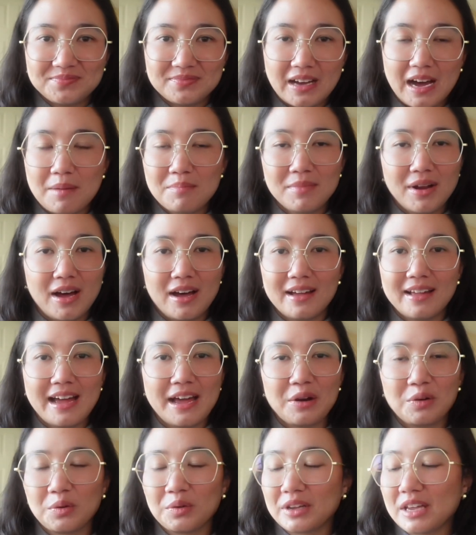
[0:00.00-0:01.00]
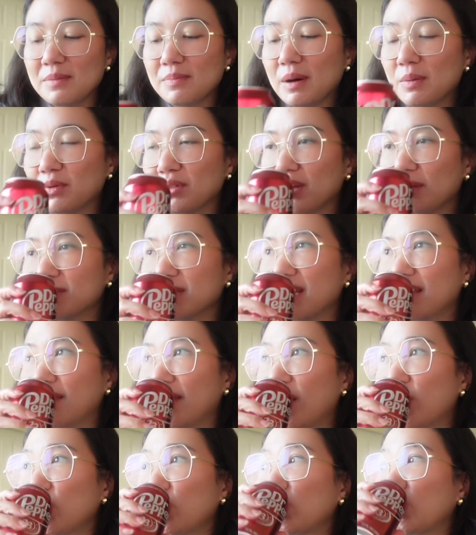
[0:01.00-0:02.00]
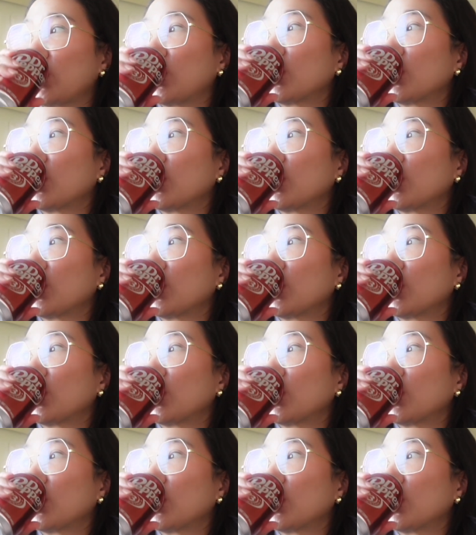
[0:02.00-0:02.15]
I don't keep up with updating that.